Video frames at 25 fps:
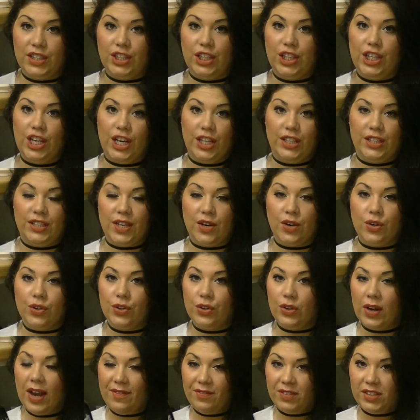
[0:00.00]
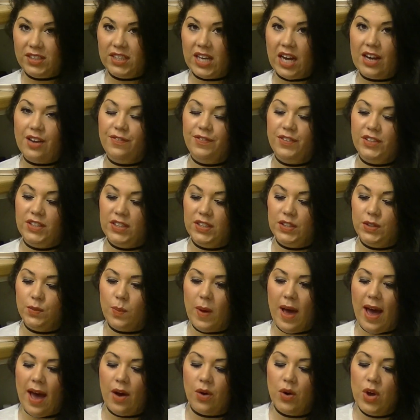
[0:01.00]
to use it on your leather sofas as
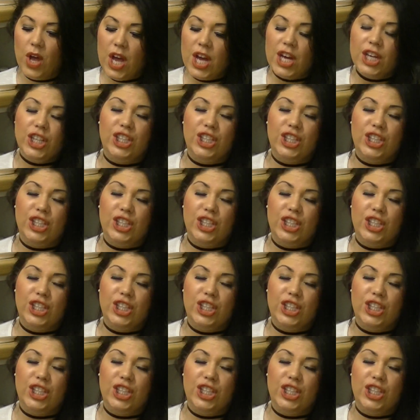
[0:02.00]
well.